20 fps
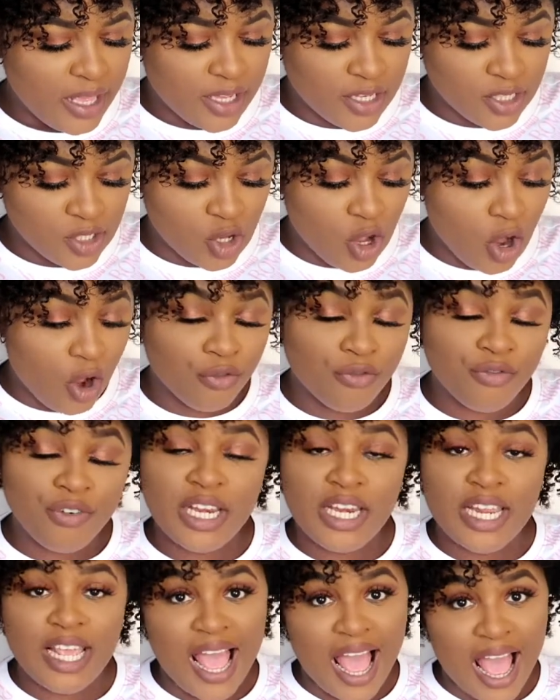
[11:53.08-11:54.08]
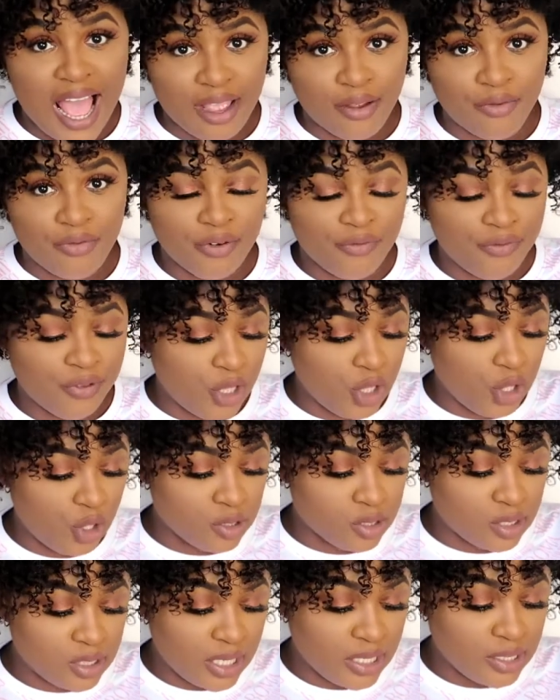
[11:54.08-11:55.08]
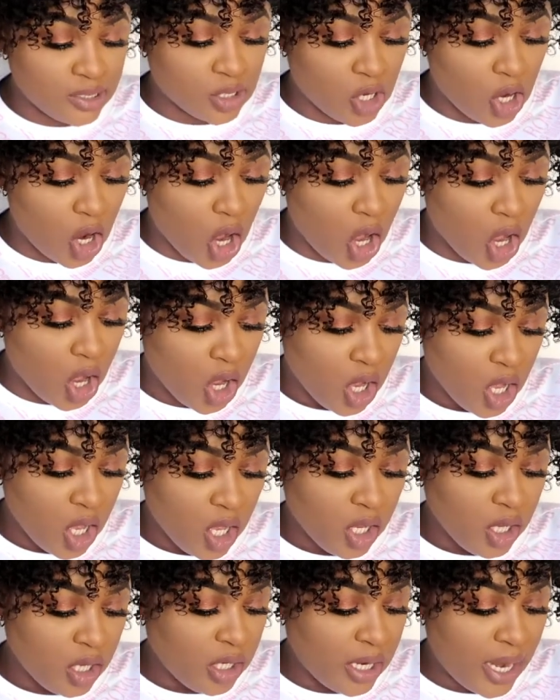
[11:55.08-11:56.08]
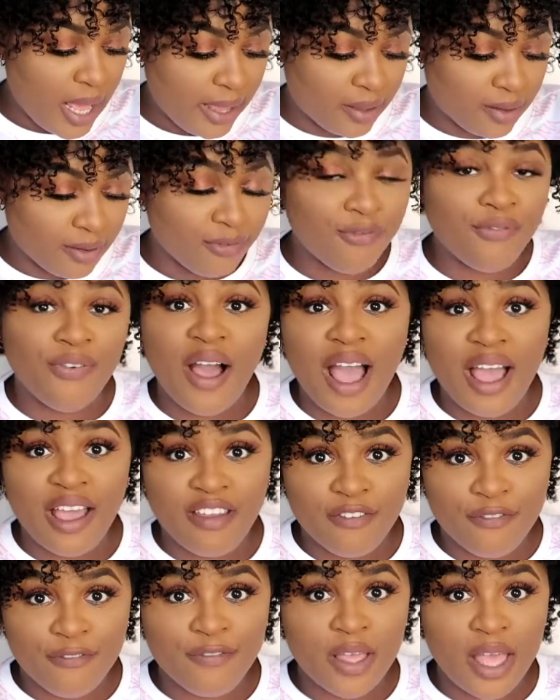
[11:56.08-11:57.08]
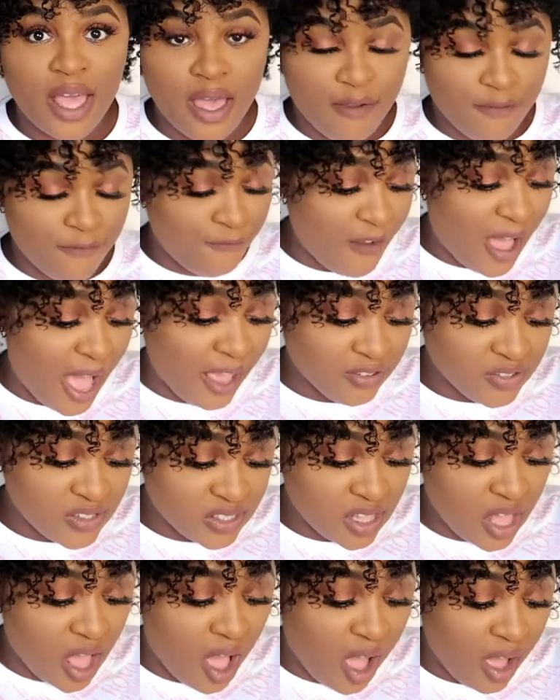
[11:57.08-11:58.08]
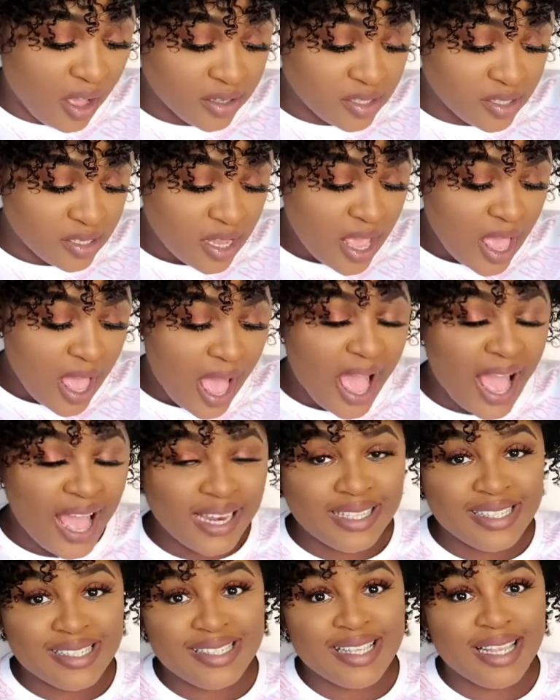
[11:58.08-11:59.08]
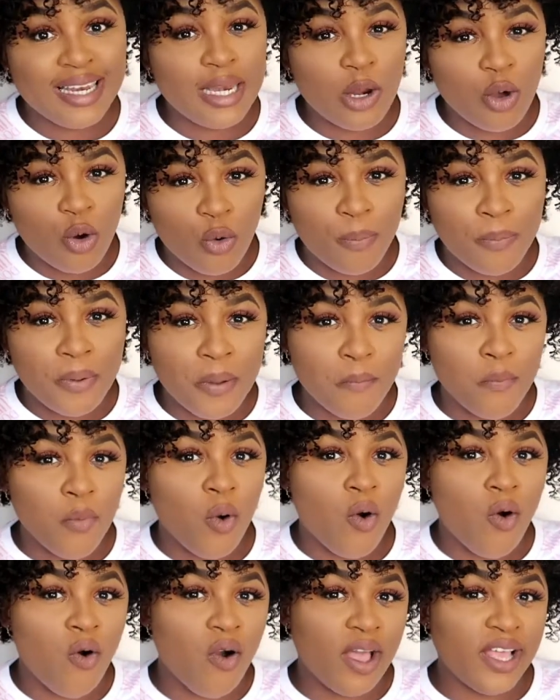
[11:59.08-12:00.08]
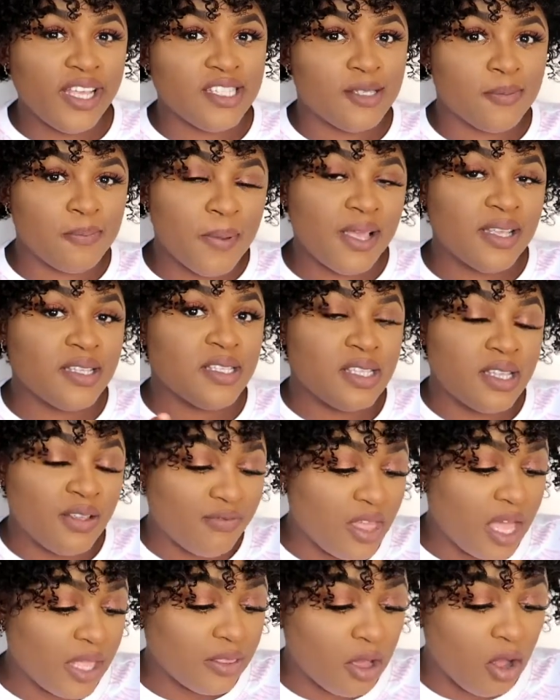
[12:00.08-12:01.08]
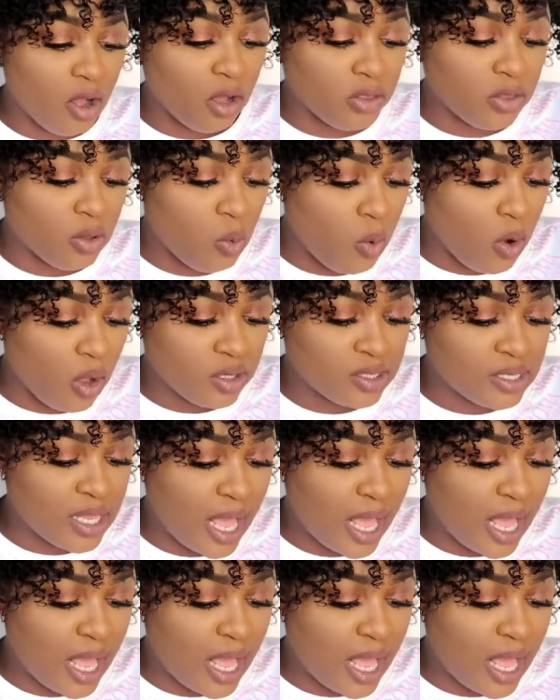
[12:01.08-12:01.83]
he's got really high reviews. He's got like five uh, five stars, and it's a little bit more expensive than the other ones